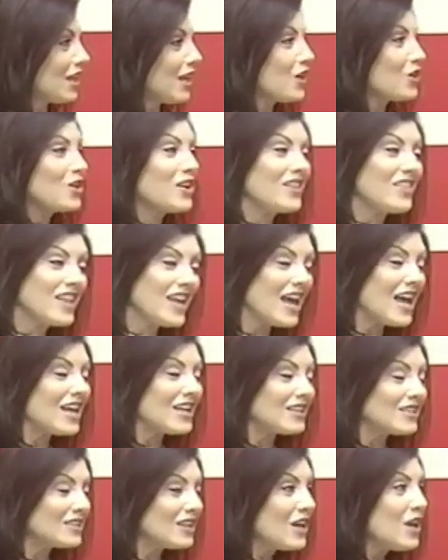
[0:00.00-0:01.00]
care, and in the
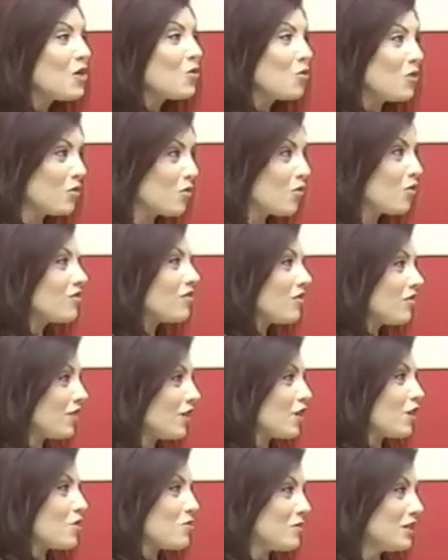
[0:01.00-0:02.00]
end, we will fulfill our